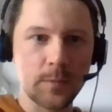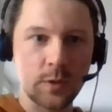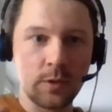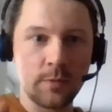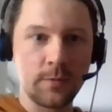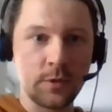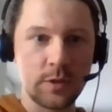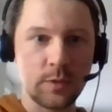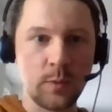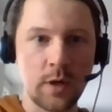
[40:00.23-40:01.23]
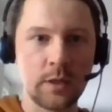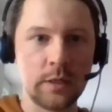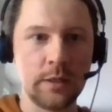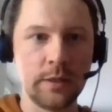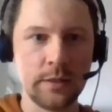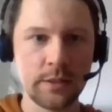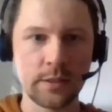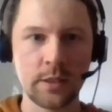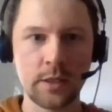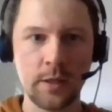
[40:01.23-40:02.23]
So the first one
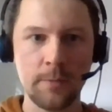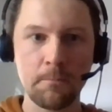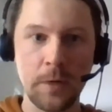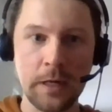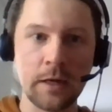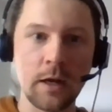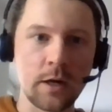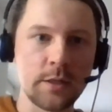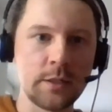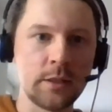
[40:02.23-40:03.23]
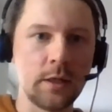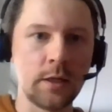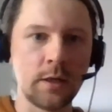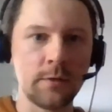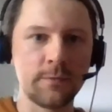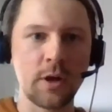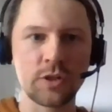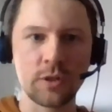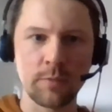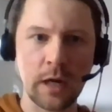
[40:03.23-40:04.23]
is uh, regarding uh,
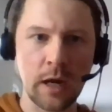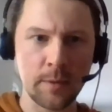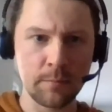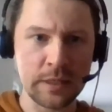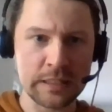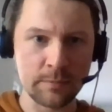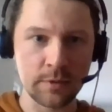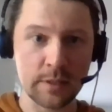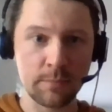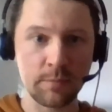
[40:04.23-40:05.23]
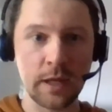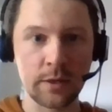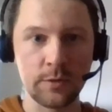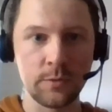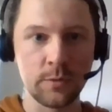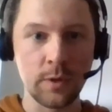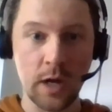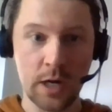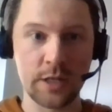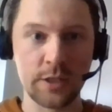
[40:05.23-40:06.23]
functional programming principles applied to
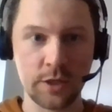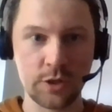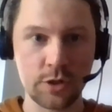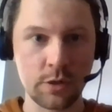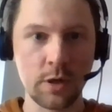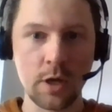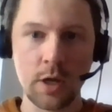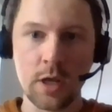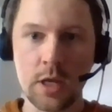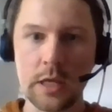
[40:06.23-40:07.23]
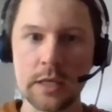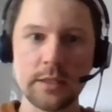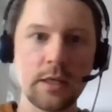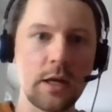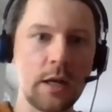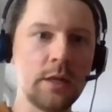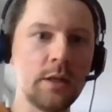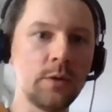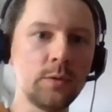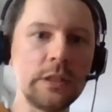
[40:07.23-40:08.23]
architecture. Is there
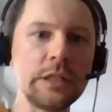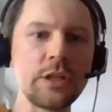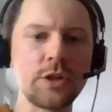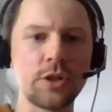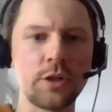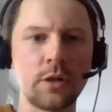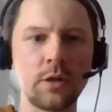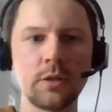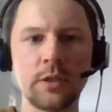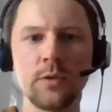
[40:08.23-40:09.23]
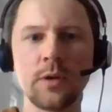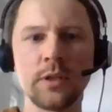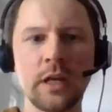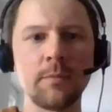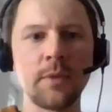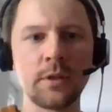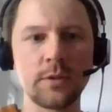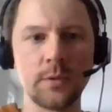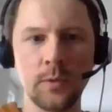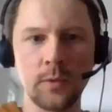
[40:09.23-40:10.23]
any good literature that you can
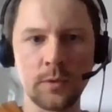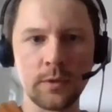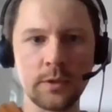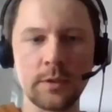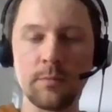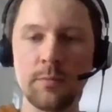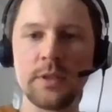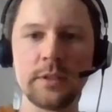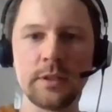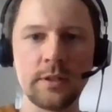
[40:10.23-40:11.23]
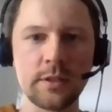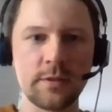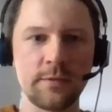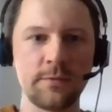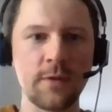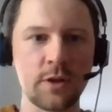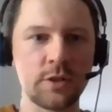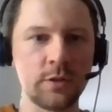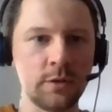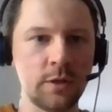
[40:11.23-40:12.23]
recommend on building these
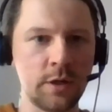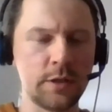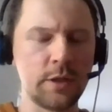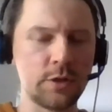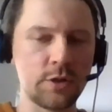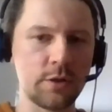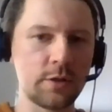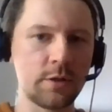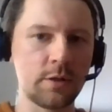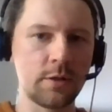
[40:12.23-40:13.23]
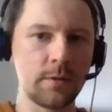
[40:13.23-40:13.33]
functional architectures?